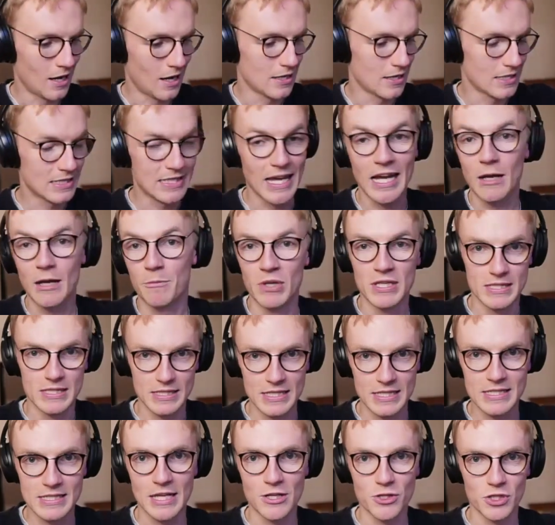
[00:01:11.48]
segments,
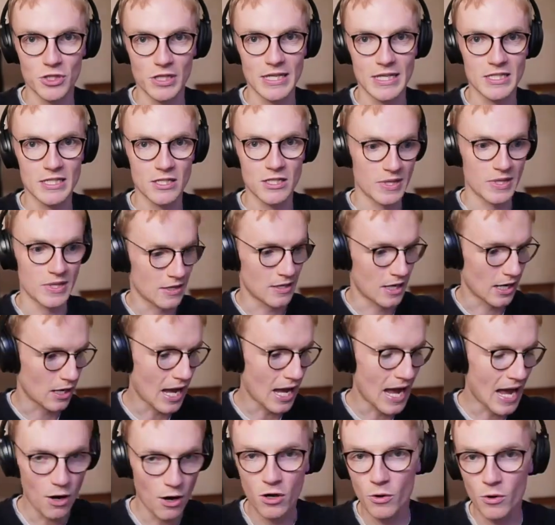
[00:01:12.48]
essentially. So it's like,
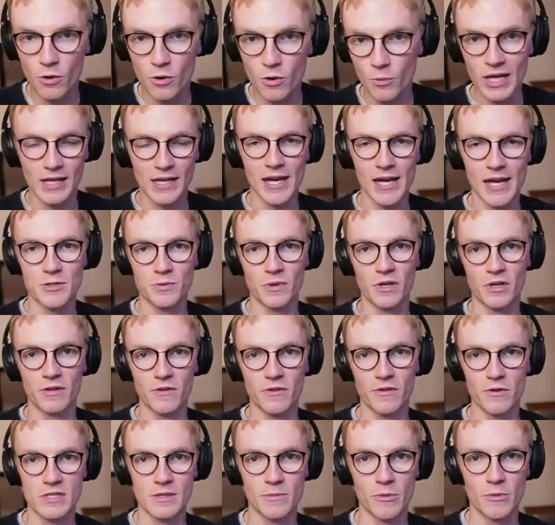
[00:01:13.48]
how can we engage one
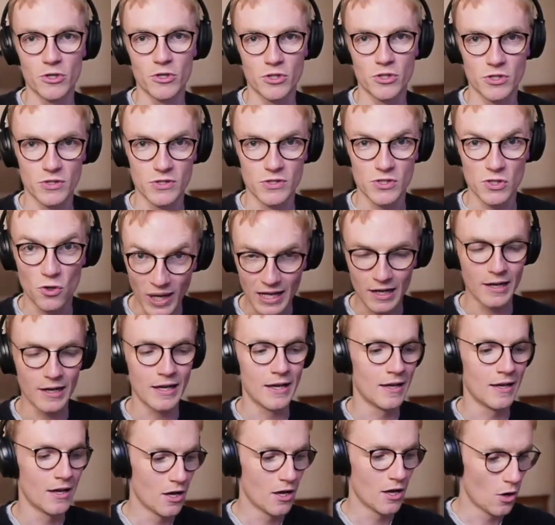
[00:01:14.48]
of those emotions
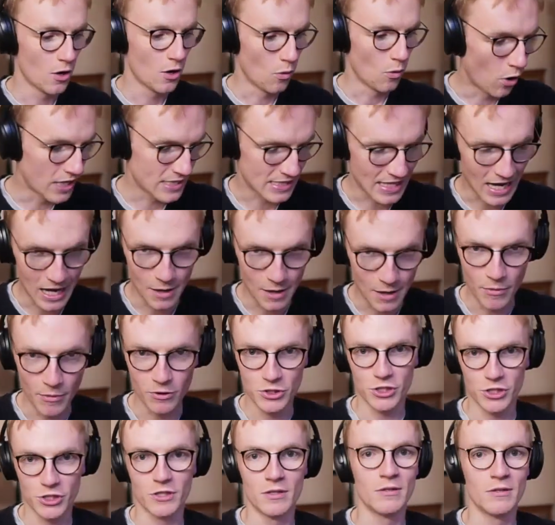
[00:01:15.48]
quickly? What is that
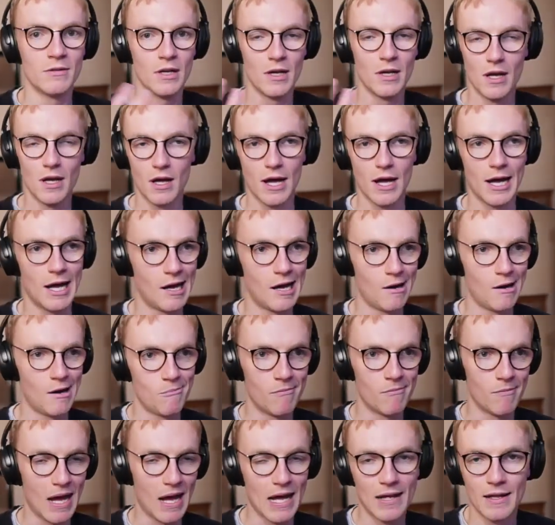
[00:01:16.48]
emotion?
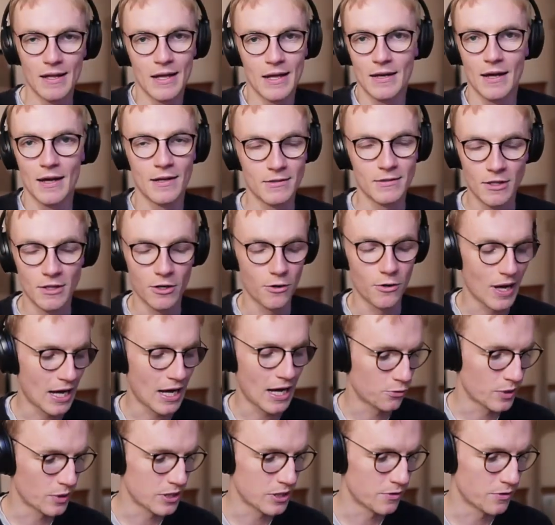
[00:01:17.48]
And how
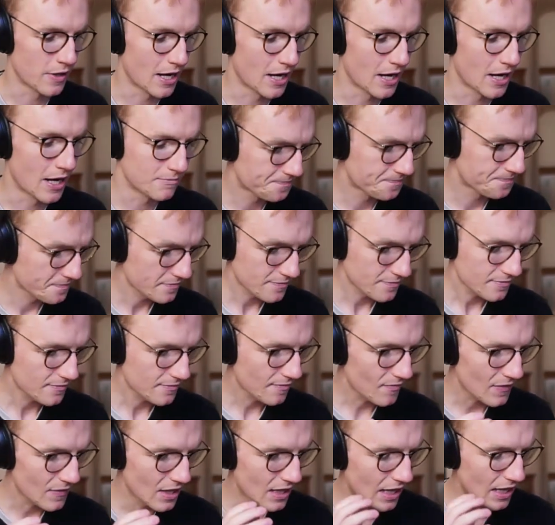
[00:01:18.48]
do we do that?
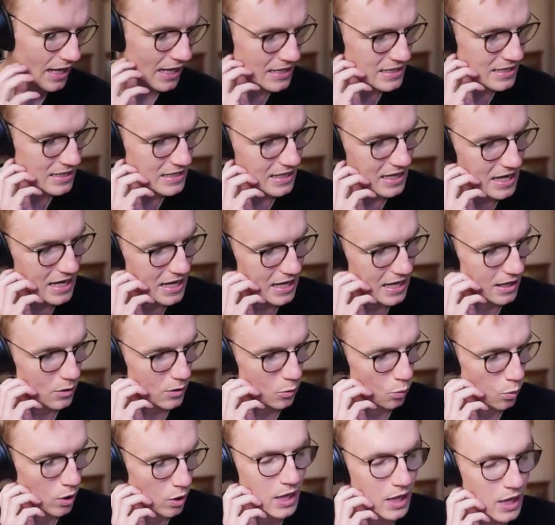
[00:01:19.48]
And
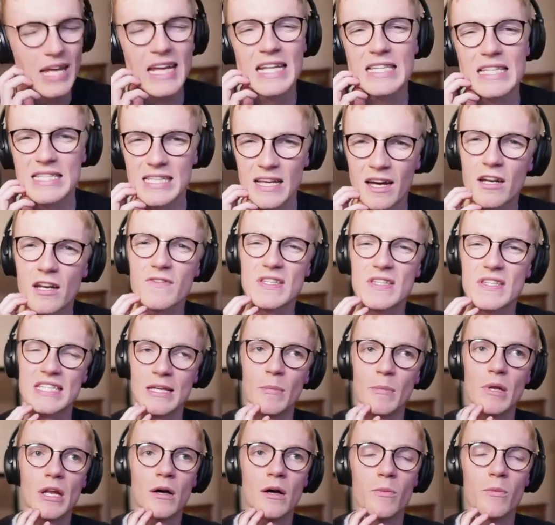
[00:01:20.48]
what it's kind of
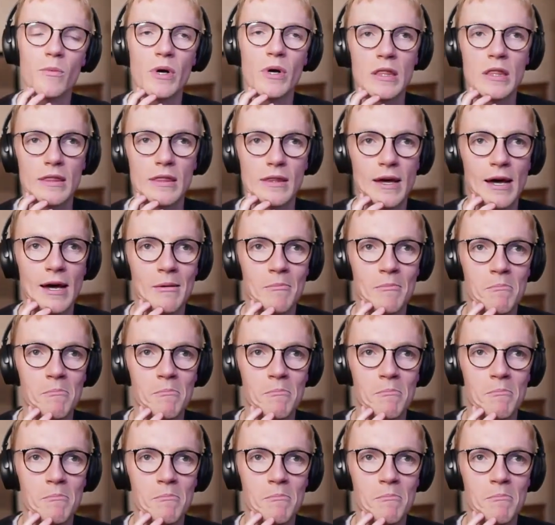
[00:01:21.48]
similar with